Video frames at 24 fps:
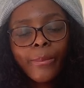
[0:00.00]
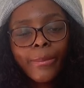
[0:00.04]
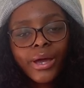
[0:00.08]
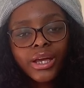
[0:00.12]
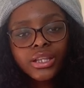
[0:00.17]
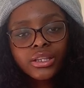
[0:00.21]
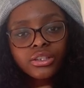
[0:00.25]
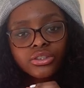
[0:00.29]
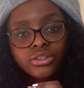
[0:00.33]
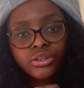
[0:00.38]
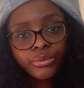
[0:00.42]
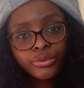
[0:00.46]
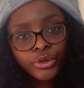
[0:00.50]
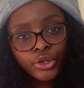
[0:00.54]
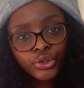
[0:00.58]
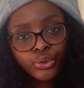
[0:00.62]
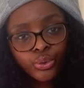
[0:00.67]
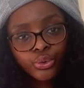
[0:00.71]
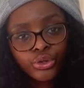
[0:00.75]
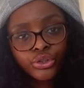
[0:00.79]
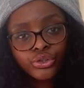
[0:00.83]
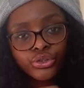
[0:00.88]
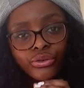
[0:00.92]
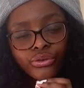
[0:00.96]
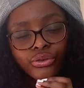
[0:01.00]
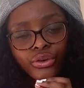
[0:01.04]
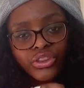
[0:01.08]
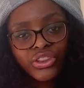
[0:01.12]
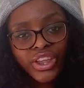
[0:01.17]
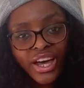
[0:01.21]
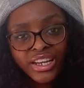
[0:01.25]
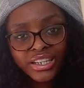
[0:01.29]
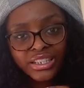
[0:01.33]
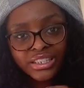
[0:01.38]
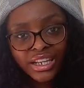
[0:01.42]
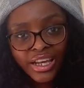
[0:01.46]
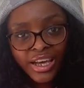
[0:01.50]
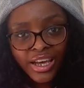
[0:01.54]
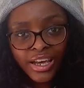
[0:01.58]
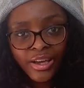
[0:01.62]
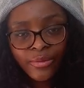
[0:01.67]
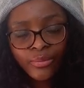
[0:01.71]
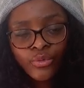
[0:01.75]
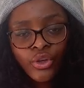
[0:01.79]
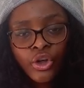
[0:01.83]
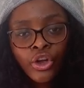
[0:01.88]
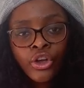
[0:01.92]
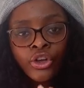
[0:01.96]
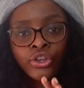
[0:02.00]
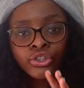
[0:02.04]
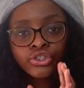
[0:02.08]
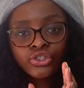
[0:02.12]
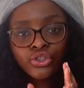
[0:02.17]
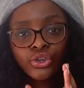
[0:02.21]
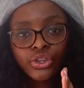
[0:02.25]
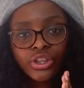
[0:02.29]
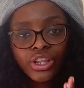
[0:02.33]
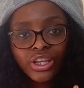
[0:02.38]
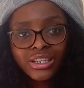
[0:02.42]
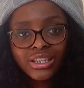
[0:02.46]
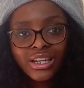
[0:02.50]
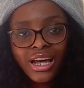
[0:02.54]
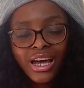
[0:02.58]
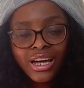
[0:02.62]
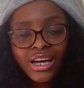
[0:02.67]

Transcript: pick the subjects you wanna do for that day, so then